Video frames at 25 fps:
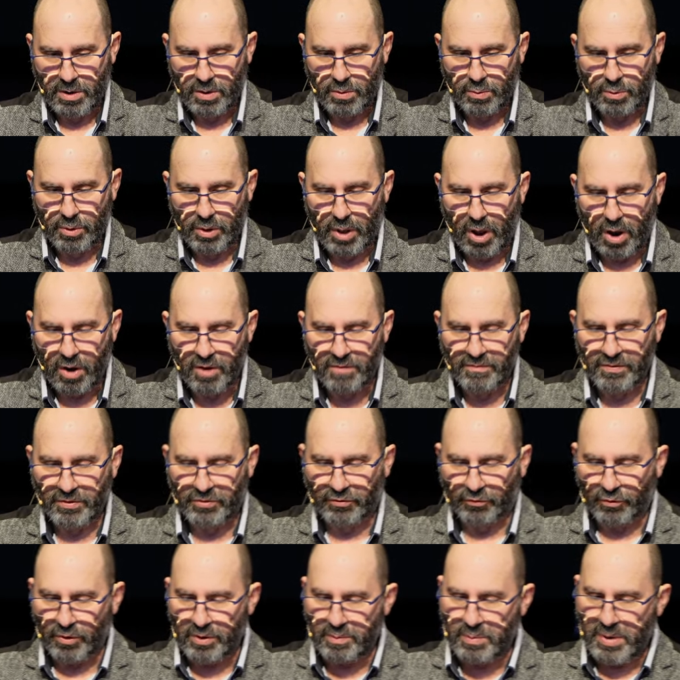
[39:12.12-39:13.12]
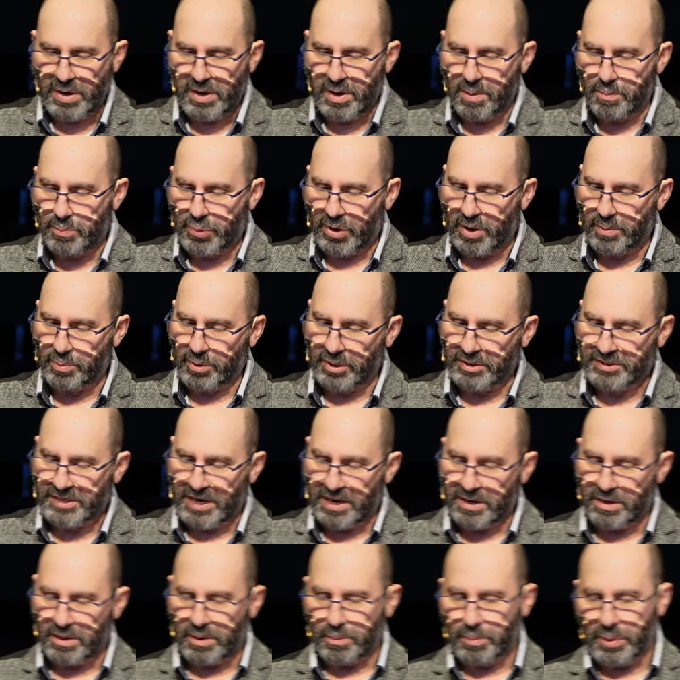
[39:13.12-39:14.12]
Well, over 3 million people
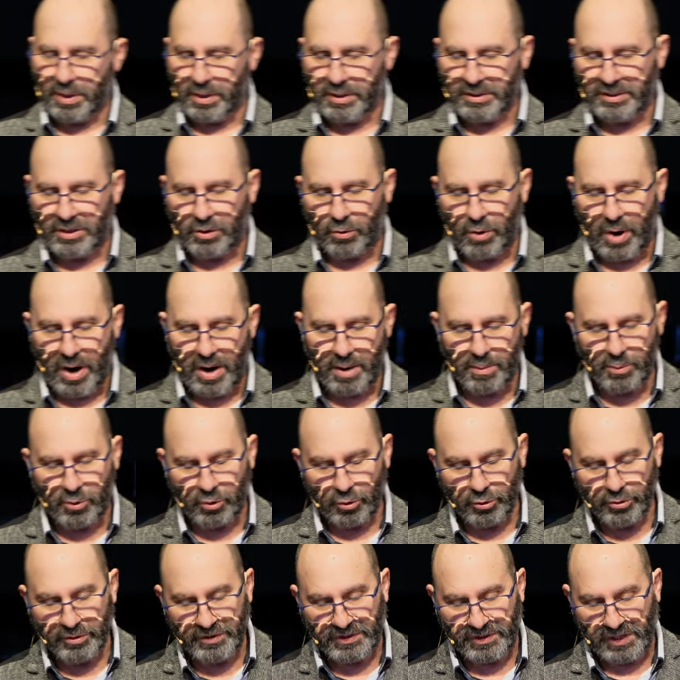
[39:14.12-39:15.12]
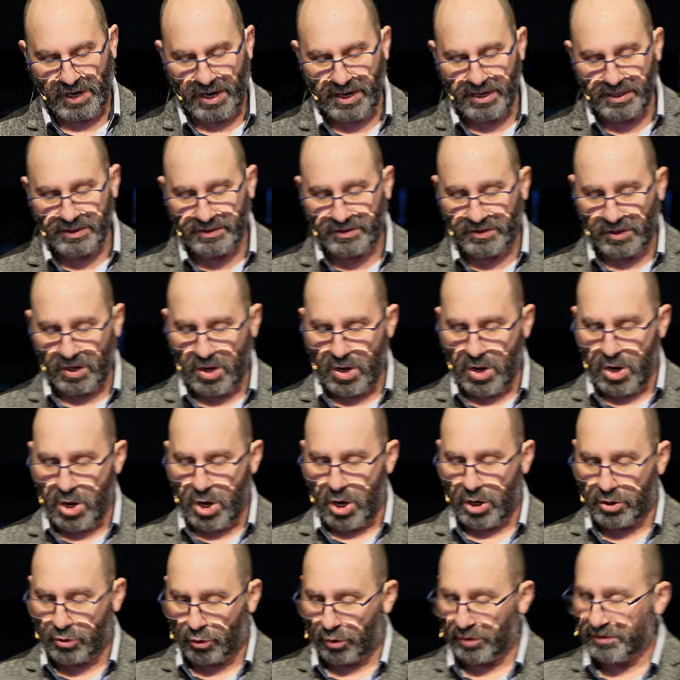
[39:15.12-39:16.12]
attended the Billy Graham Crusades
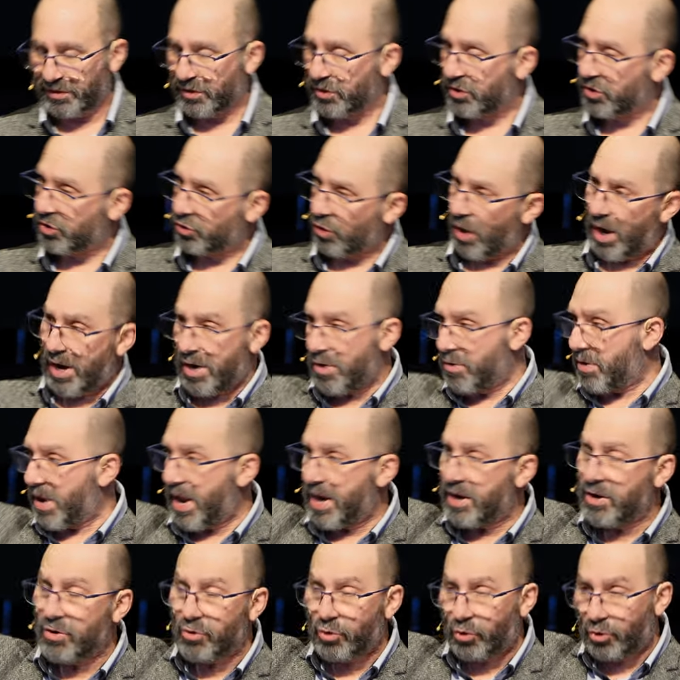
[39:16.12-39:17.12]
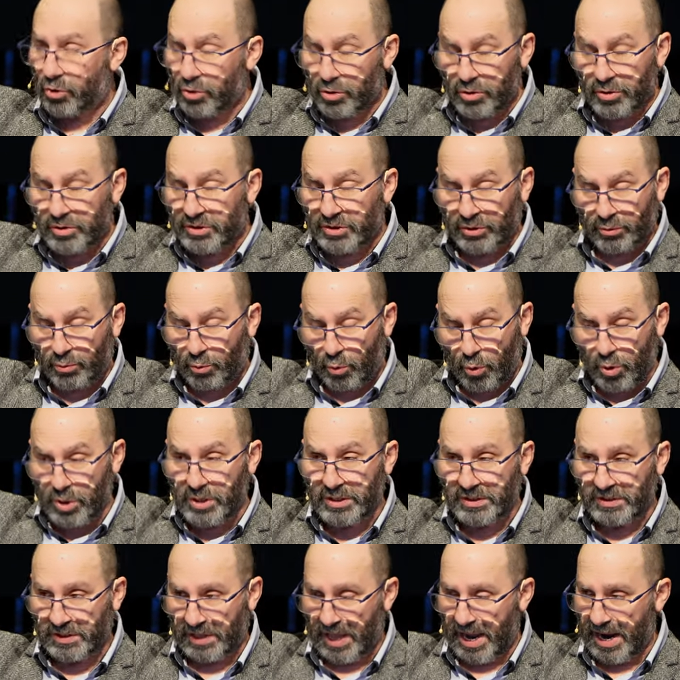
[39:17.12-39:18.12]
across Australia and including
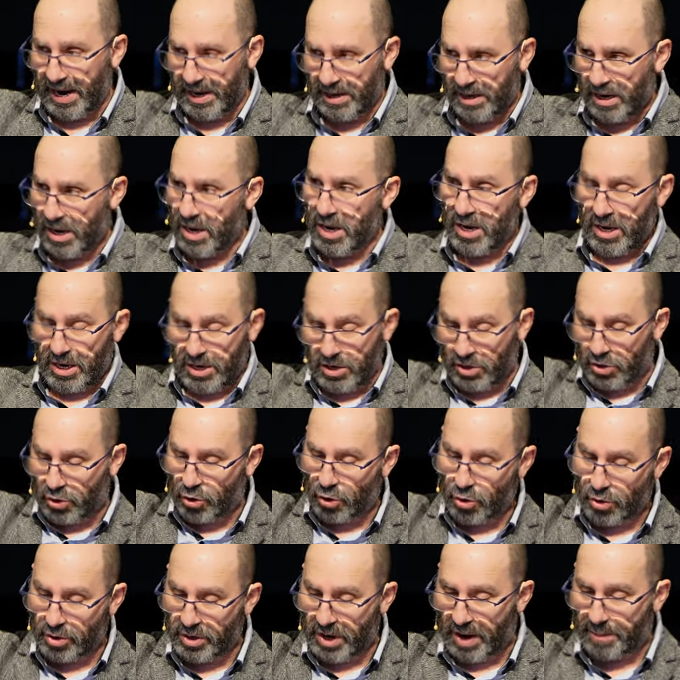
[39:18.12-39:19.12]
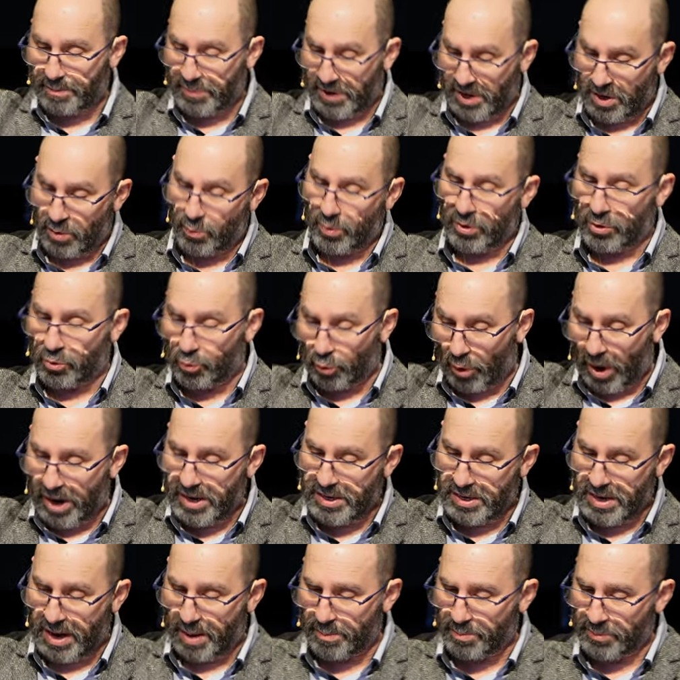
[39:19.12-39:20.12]
Queensland. It occurred up here with
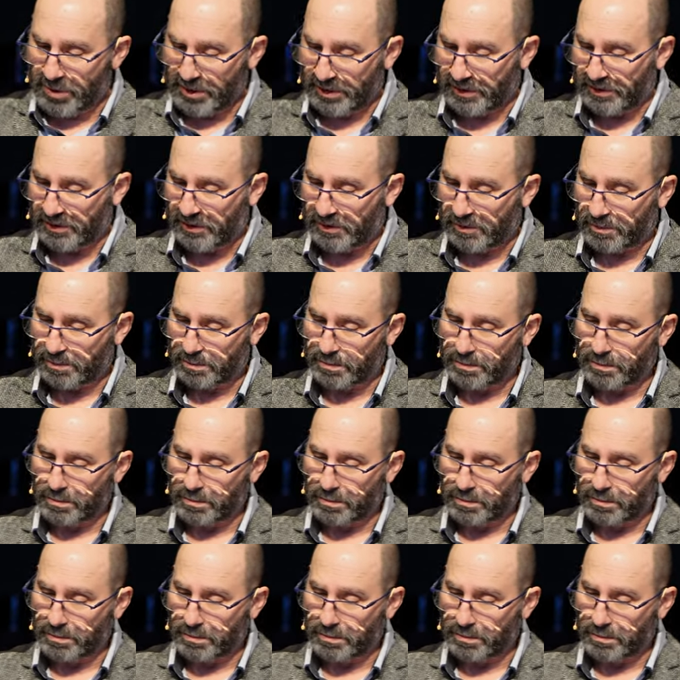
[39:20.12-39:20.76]
great numbers.